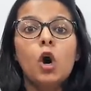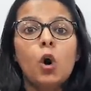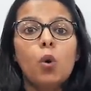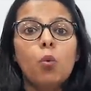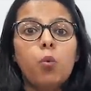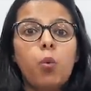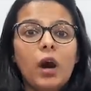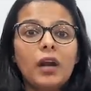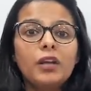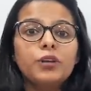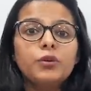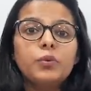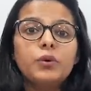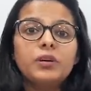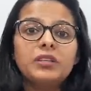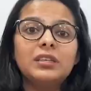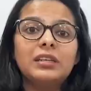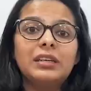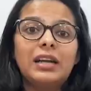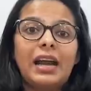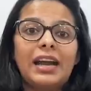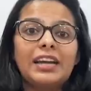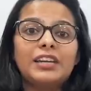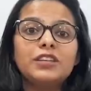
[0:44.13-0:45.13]
What were
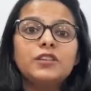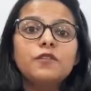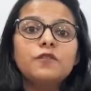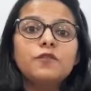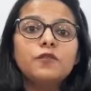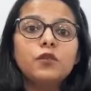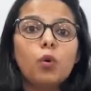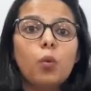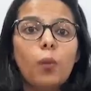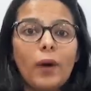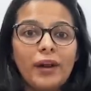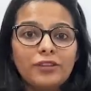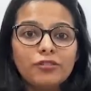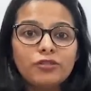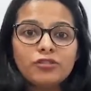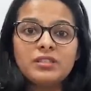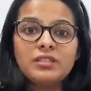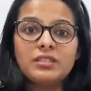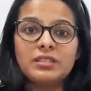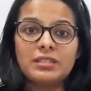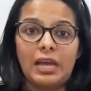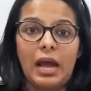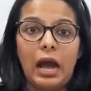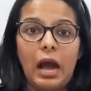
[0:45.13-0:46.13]
the kind of
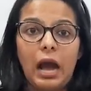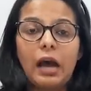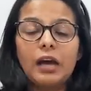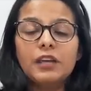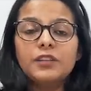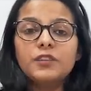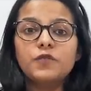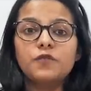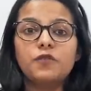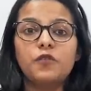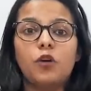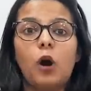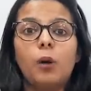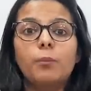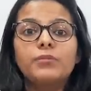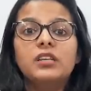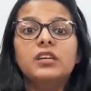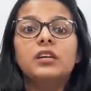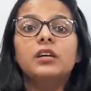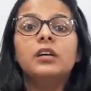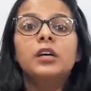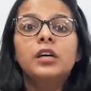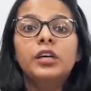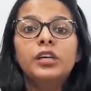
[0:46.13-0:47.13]
questions asked from
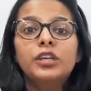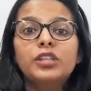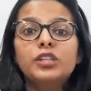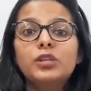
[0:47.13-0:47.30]
the